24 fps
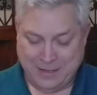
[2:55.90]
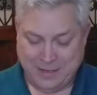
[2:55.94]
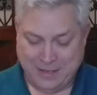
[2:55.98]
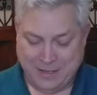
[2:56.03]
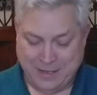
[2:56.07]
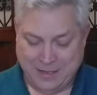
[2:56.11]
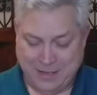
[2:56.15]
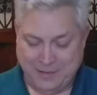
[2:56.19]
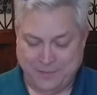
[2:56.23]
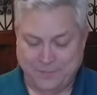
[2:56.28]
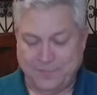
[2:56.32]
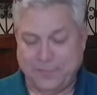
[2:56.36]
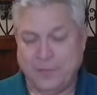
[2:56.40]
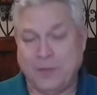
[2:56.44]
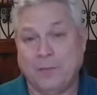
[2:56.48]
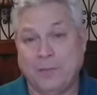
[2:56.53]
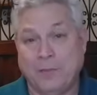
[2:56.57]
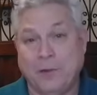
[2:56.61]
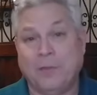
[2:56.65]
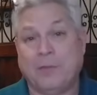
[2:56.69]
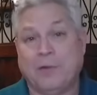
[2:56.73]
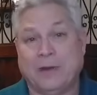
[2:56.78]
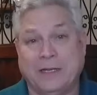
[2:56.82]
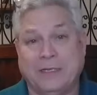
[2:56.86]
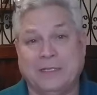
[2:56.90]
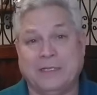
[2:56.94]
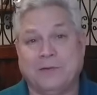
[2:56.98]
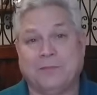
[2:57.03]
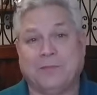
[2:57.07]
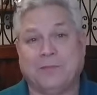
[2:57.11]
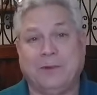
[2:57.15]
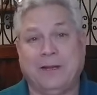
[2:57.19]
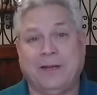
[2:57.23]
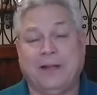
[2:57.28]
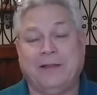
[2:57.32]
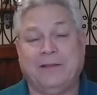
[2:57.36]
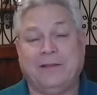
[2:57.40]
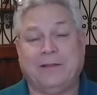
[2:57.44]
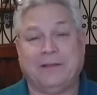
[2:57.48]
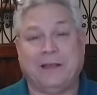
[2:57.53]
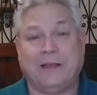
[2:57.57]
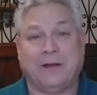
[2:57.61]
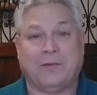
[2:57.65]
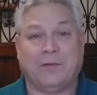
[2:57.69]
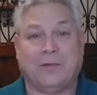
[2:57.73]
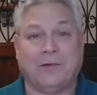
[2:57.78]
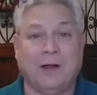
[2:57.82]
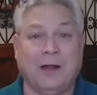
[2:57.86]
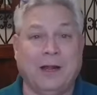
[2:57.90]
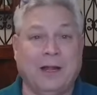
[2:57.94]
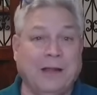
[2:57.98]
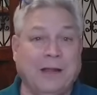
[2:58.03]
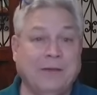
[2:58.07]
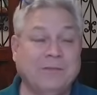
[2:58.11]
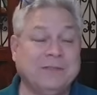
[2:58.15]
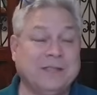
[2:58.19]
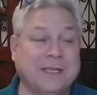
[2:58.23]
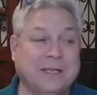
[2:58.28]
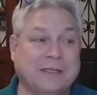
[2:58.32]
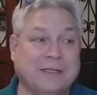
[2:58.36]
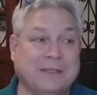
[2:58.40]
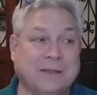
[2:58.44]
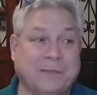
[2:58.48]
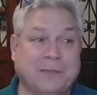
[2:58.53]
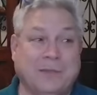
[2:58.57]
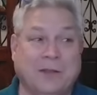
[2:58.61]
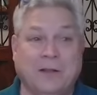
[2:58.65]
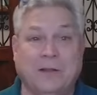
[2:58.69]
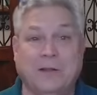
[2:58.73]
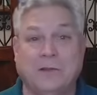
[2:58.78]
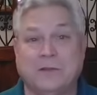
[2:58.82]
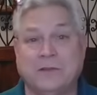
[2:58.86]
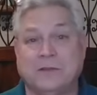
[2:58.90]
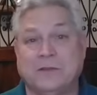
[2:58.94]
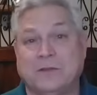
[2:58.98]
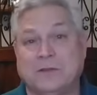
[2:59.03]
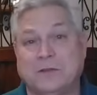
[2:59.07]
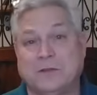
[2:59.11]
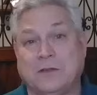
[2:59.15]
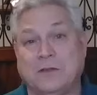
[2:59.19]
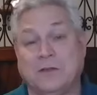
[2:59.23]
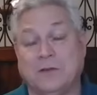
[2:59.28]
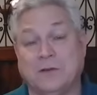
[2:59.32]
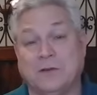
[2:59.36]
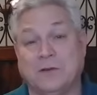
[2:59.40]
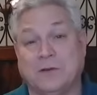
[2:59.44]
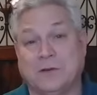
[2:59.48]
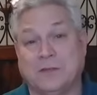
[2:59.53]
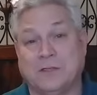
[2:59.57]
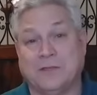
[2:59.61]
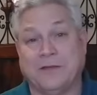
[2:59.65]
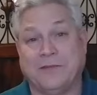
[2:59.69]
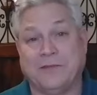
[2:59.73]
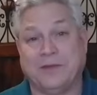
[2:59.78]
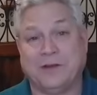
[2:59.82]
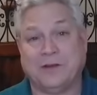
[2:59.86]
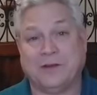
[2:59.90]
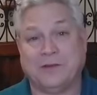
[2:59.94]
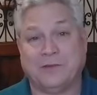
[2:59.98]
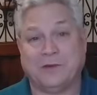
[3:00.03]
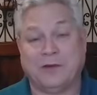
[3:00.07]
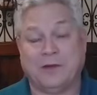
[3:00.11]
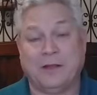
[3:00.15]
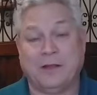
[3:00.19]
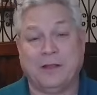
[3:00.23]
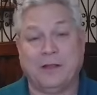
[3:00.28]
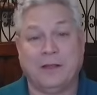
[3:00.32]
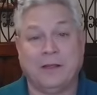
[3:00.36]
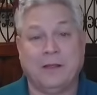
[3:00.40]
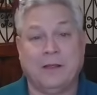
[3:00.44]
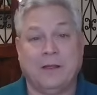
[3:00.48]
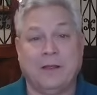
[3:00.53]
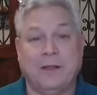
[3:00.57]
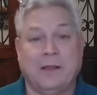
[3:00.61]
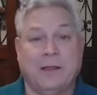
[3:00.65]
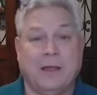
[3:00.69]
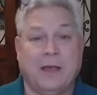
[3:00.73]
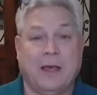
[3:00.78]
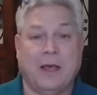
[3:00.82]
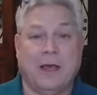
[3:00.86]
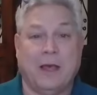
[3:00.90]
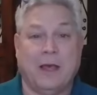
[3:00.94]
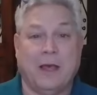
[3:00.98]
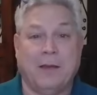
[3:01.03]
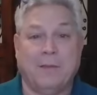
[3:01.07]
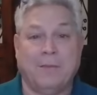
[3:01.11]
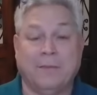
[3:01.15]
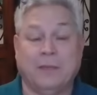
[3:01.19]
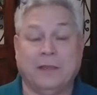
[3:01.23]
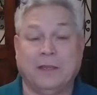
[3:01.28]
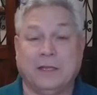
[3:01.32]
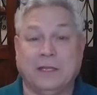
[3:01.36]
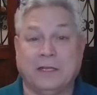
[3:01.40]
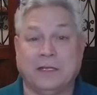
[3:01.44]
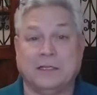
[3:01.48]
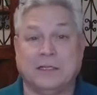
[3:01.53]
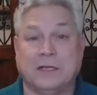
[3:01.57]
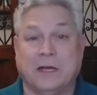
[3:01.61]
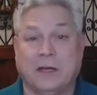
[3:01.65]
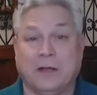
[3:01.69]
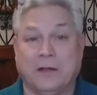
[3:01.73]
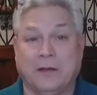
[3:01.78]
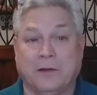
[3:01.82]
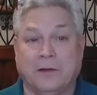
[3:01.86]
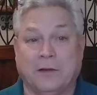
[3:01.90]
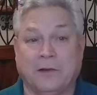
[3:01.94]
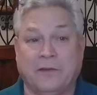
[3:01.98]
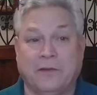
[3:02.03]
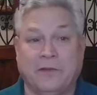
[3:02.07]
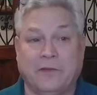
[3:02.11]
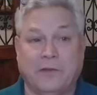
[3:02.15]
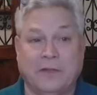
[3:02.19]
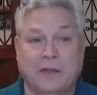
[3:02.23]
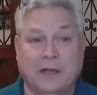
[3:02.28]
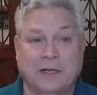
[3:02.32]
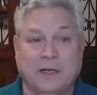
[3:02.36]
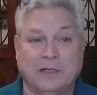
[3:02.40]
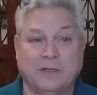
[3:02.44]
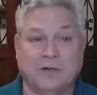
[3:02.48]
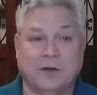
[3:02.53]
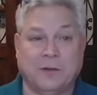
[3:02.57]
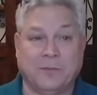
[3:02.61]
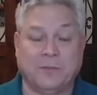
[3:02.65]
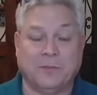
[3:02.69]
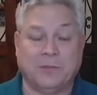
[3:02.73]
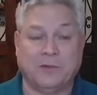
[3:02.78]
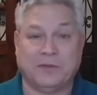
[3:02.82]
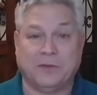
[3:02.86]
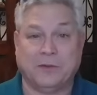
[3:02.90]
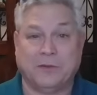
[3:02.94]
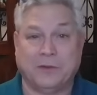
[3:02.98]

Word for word: Um, but when I did readings later on, I was getting something close closer to seven hundred uh, million dollars that Trump was